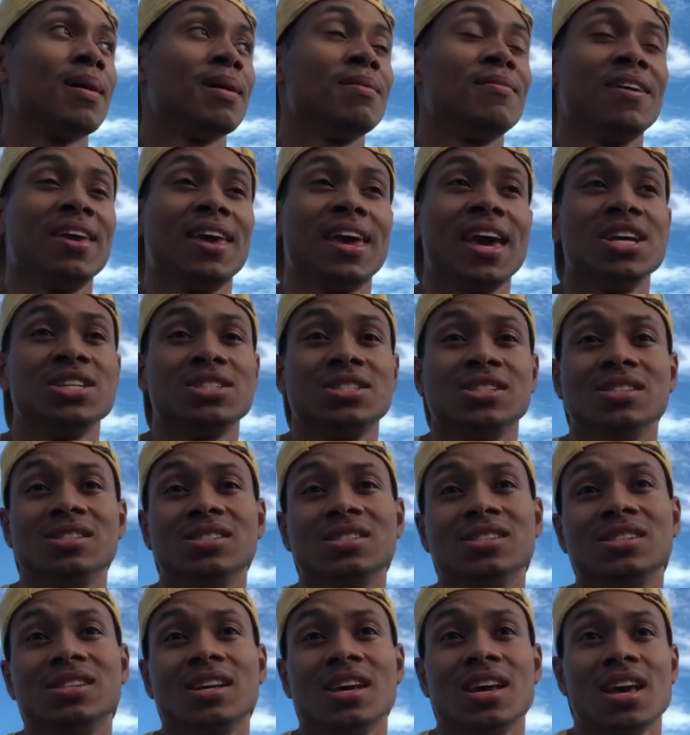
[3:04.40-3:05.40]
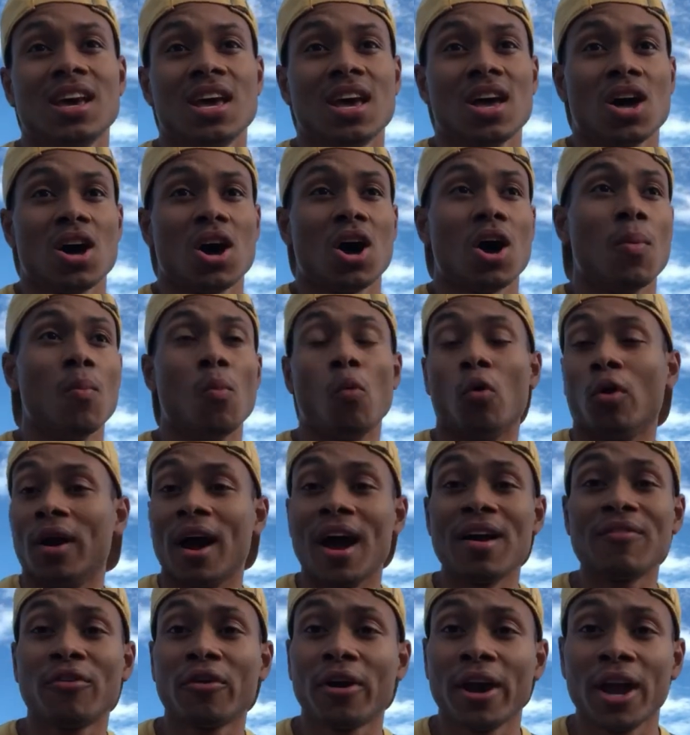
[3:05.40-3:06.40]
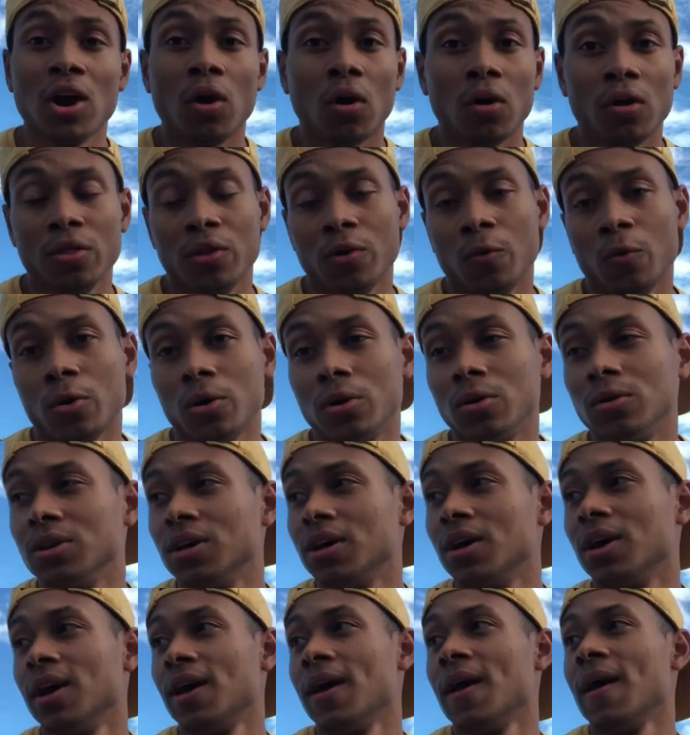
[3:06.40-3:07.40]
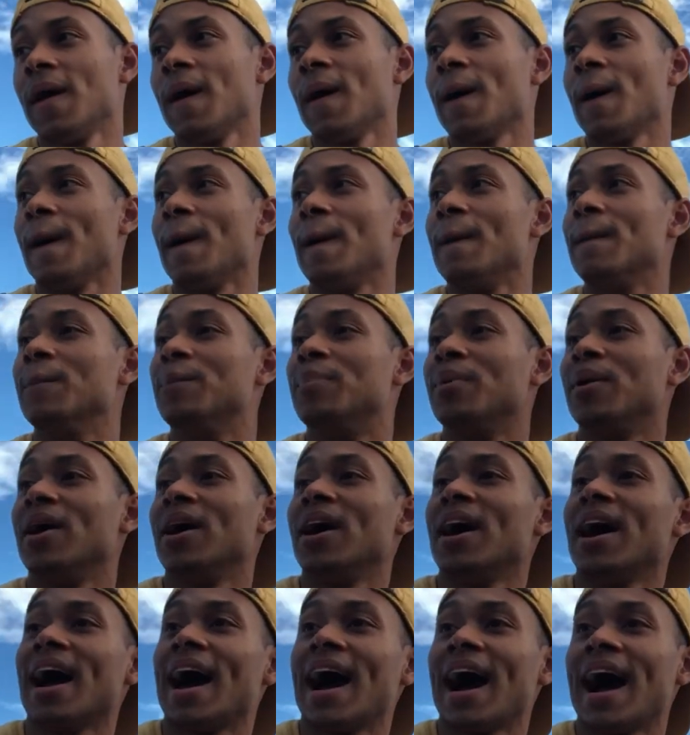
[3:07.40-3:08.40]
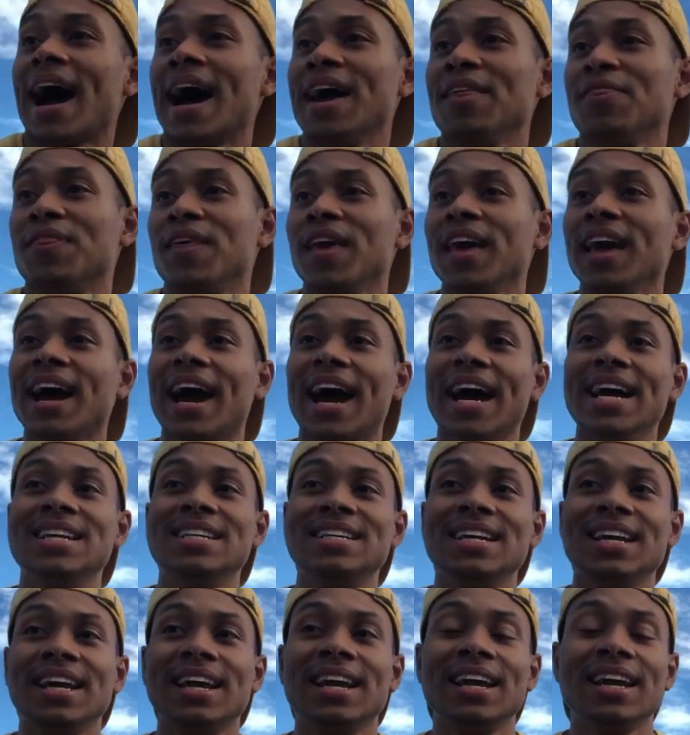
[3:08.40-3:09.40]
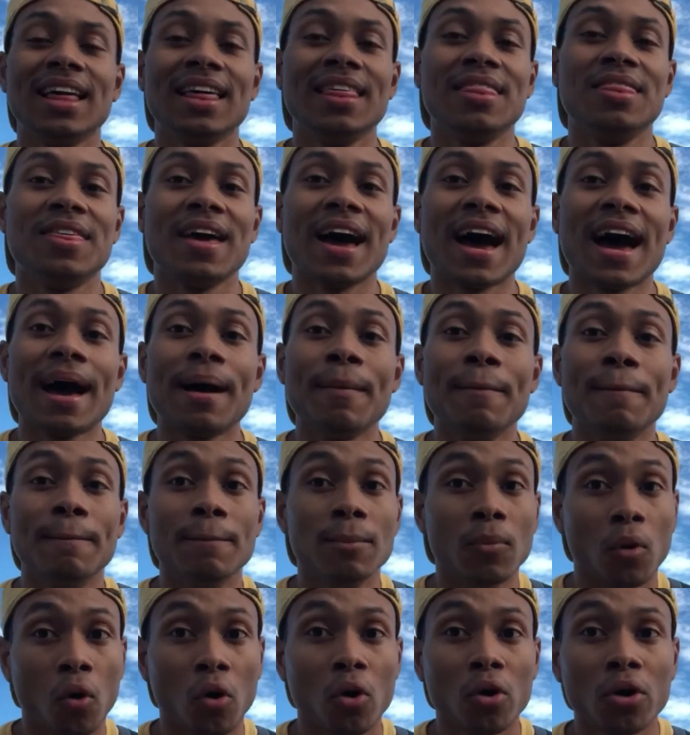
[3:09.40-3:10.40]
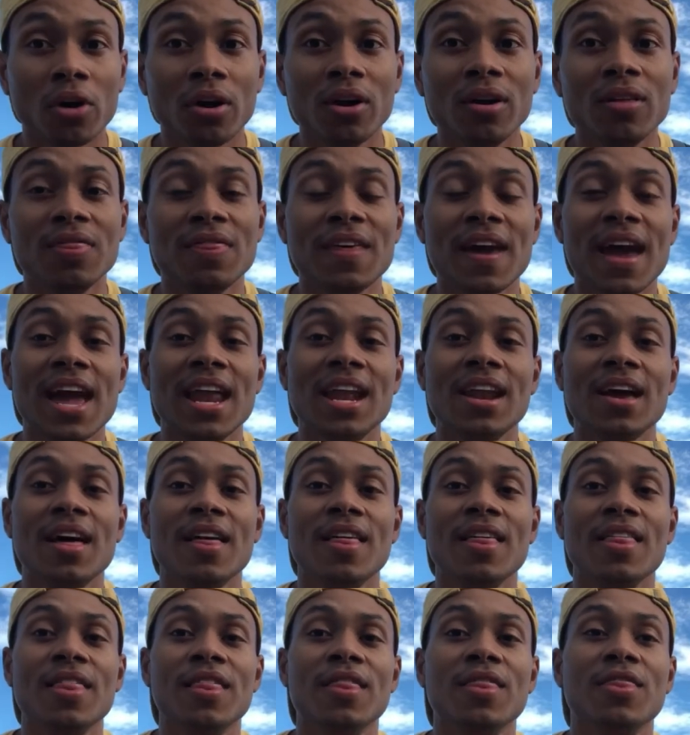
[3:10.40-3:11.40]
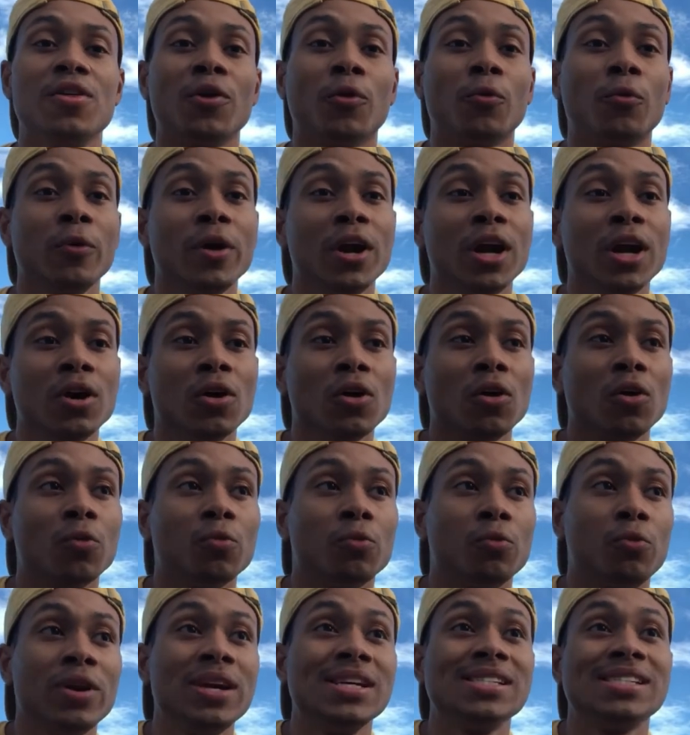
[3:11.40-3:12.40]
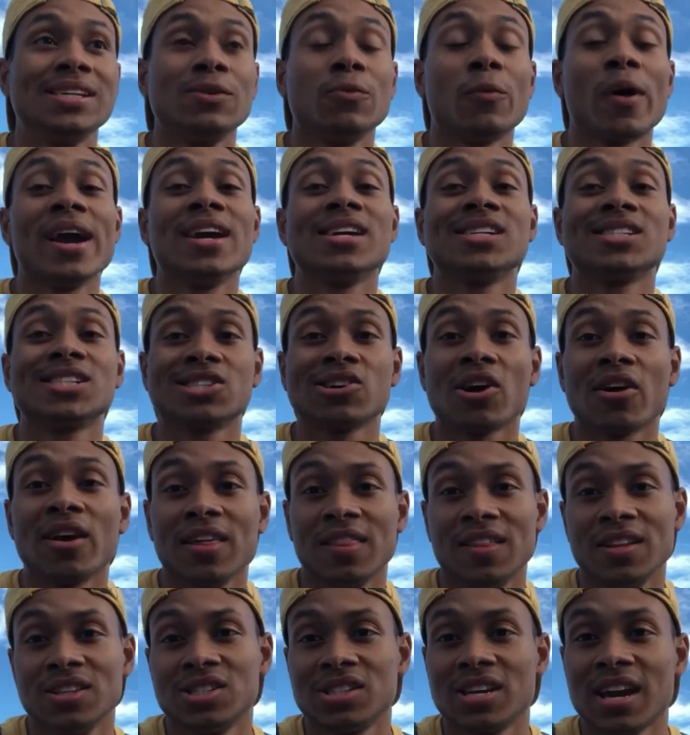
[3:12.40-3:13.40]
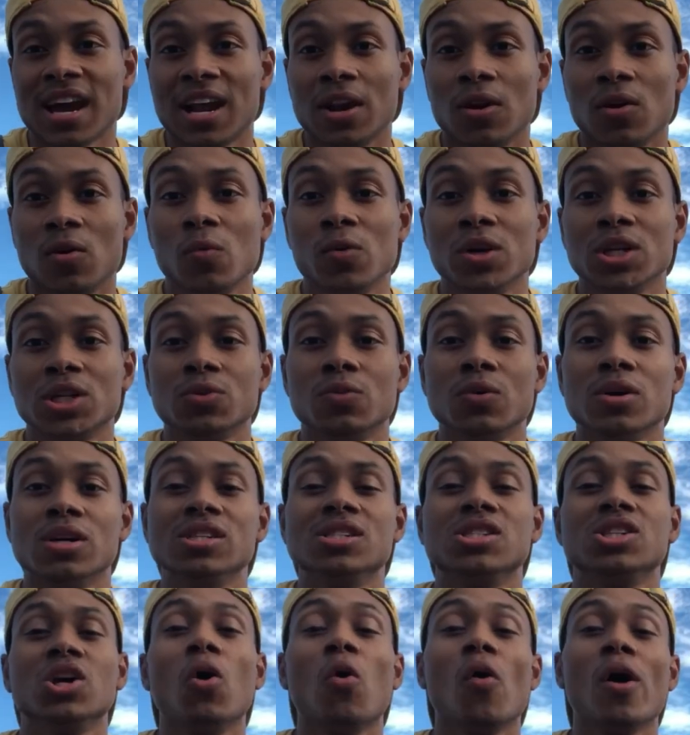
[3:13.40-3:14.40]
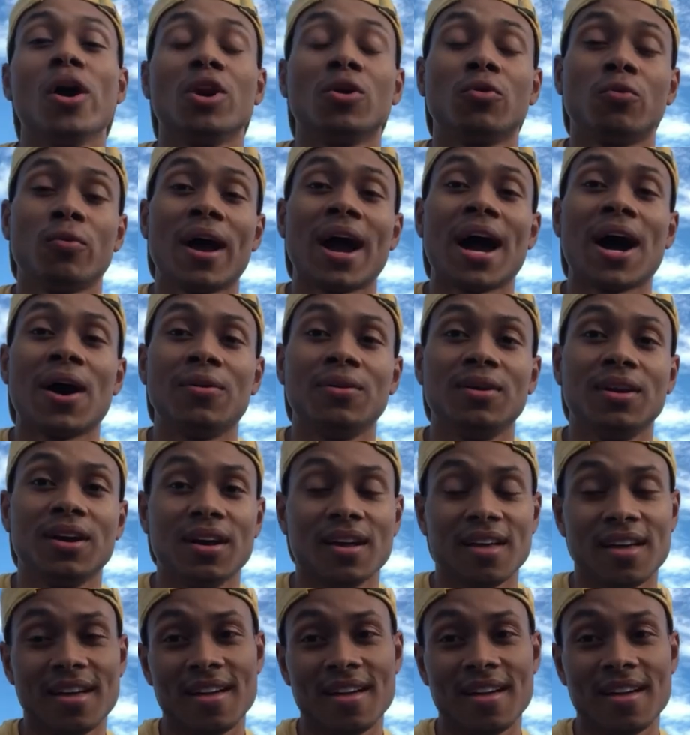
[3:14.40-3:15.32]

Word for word: my vacations um, wherever I go in the world. But I think I did that more than the real reason why I started this channel, which was going around